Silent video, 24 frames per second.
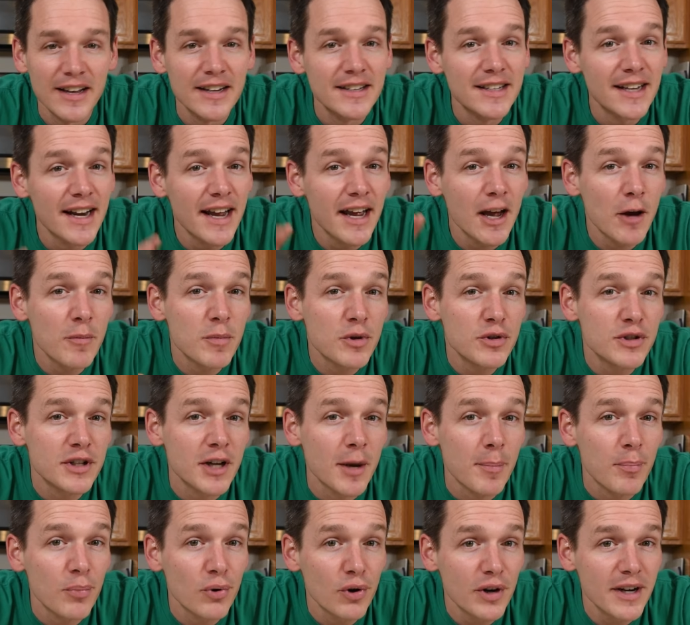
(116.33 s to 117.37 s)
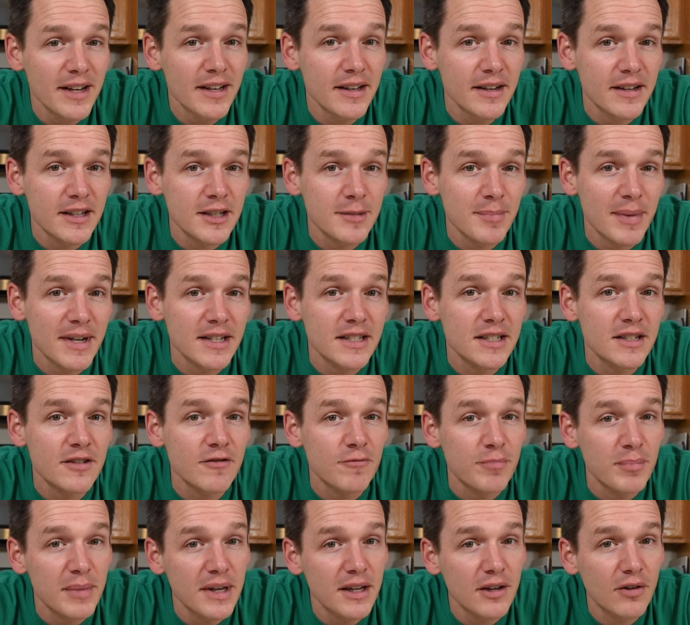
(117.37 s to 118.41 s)
Today I'm using a pretty inexpensive
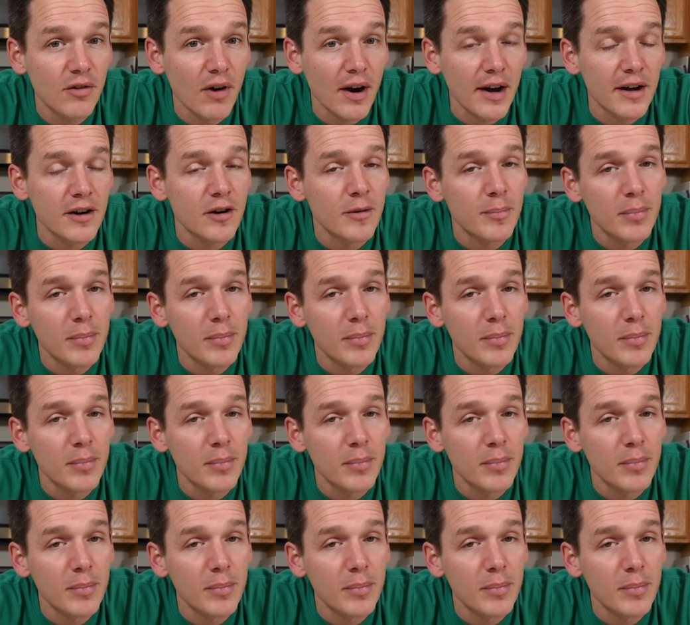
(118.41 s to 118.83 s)
meat grinder,